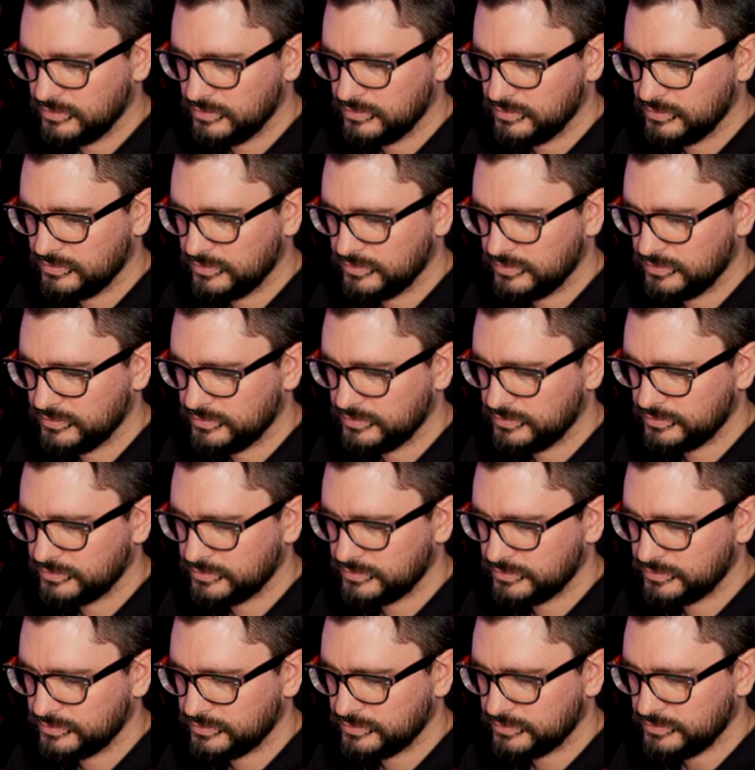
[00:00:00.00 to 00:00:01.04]

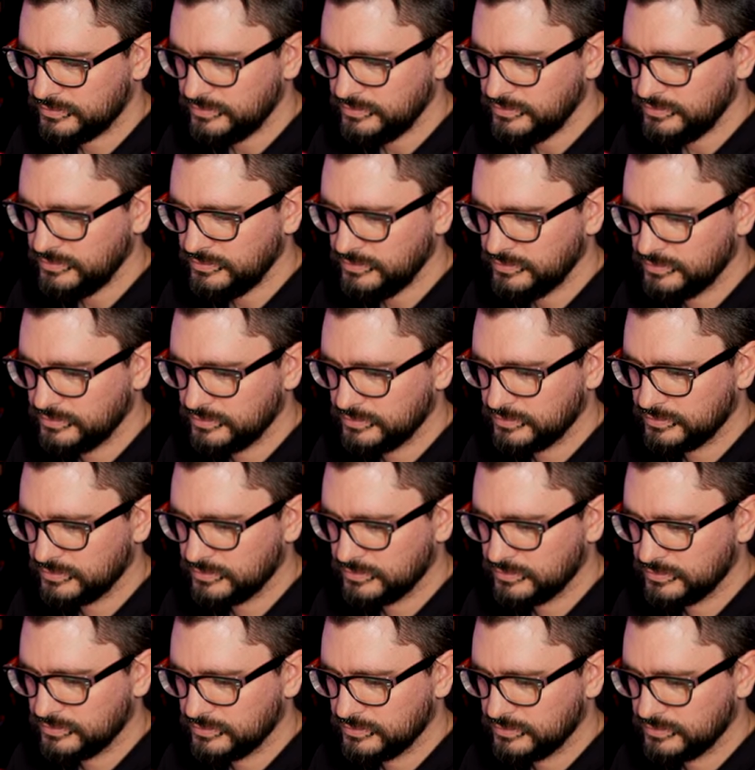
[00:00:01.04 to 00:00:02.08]

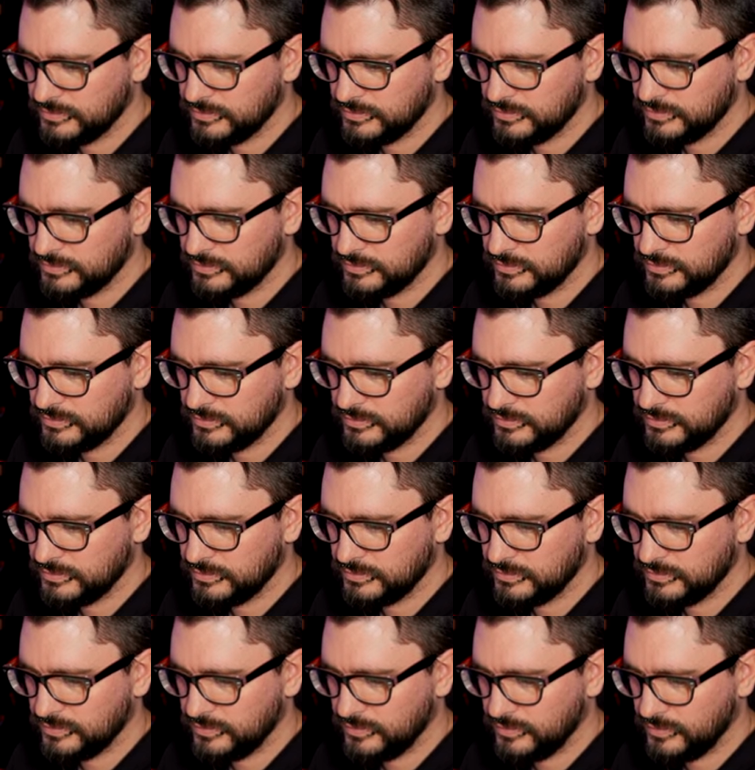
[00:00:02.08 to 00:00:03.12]

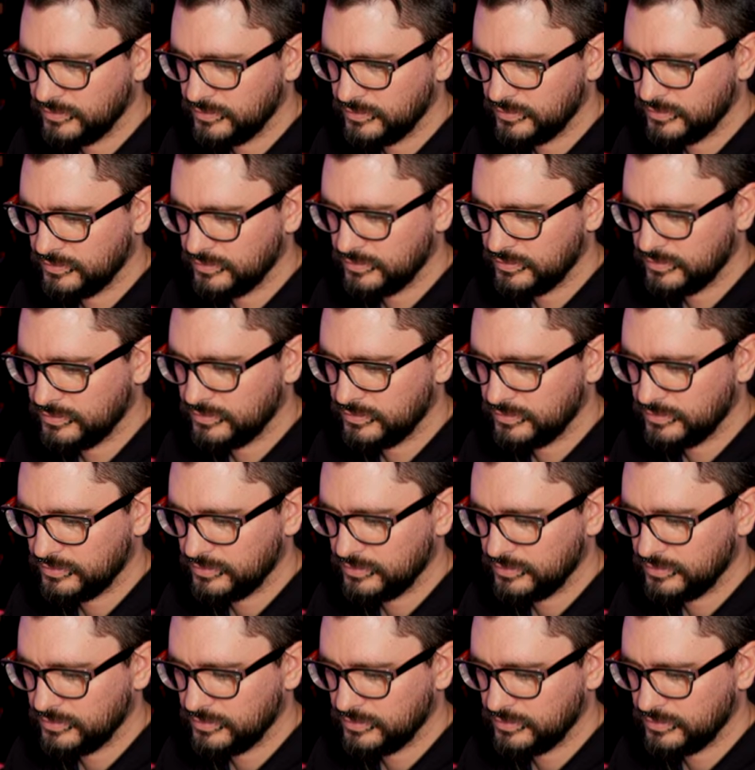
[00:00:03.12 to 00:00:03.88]
No one is speaking in this clip.